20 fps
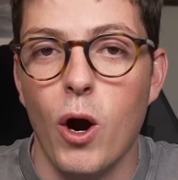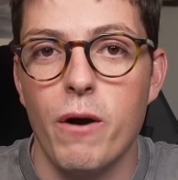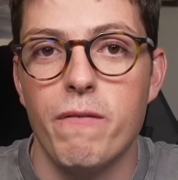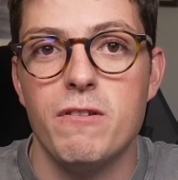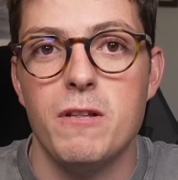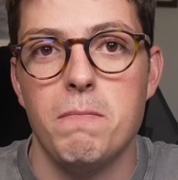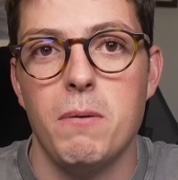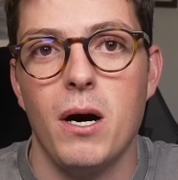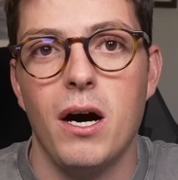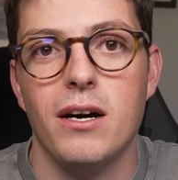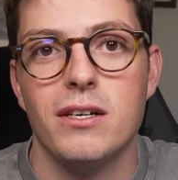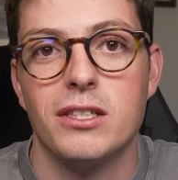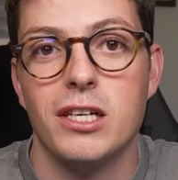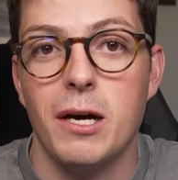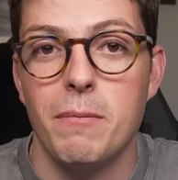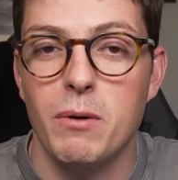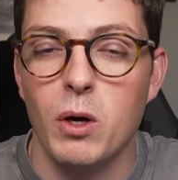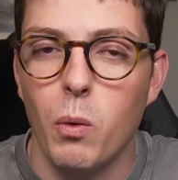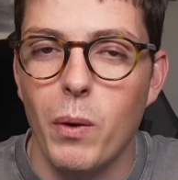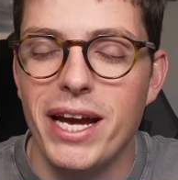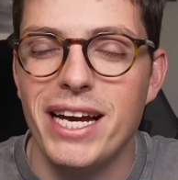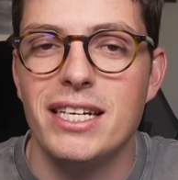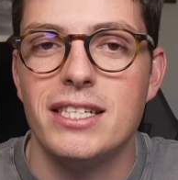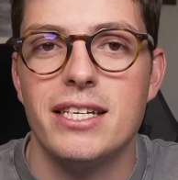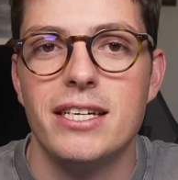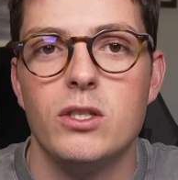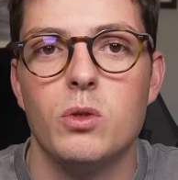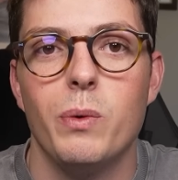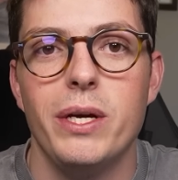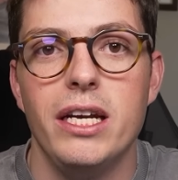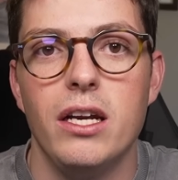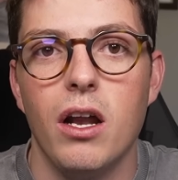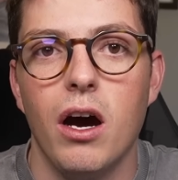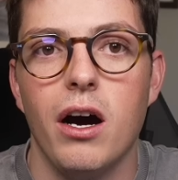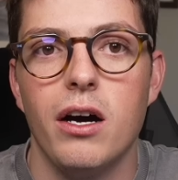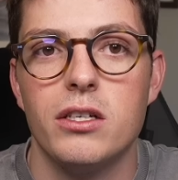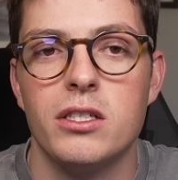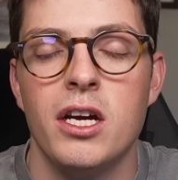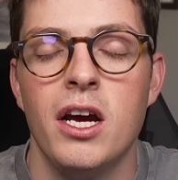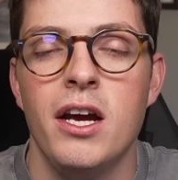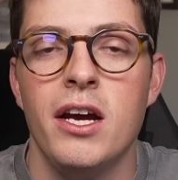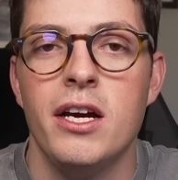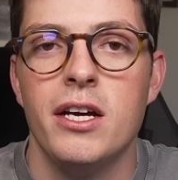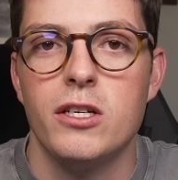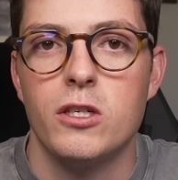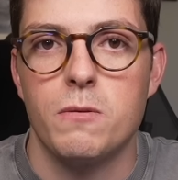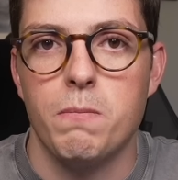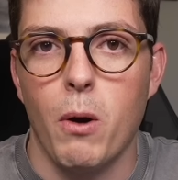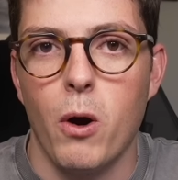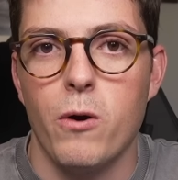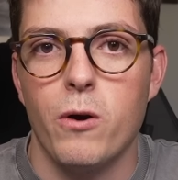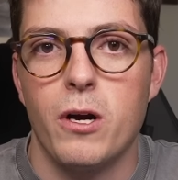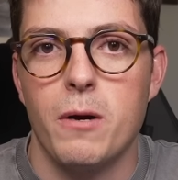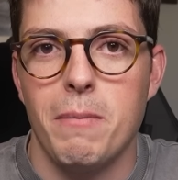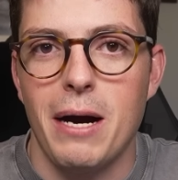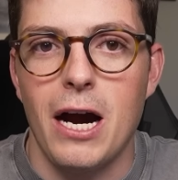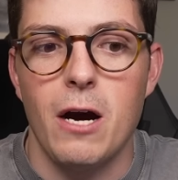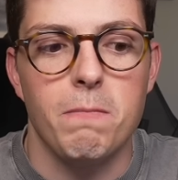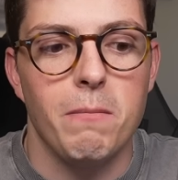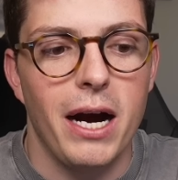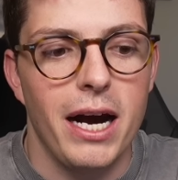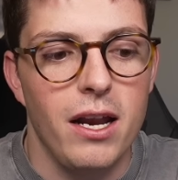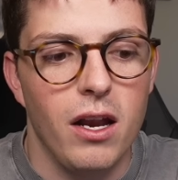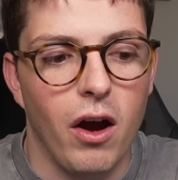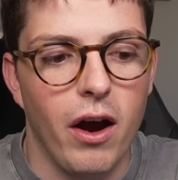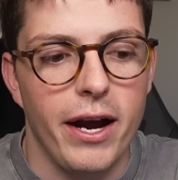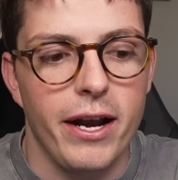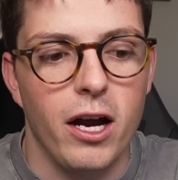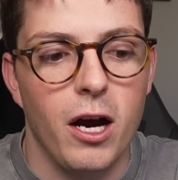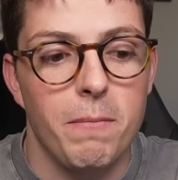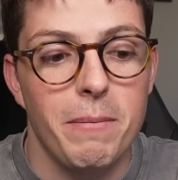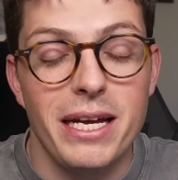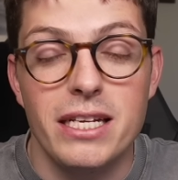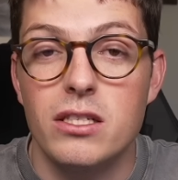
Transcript: over the past couple of weeks since we last spoke about my lineup.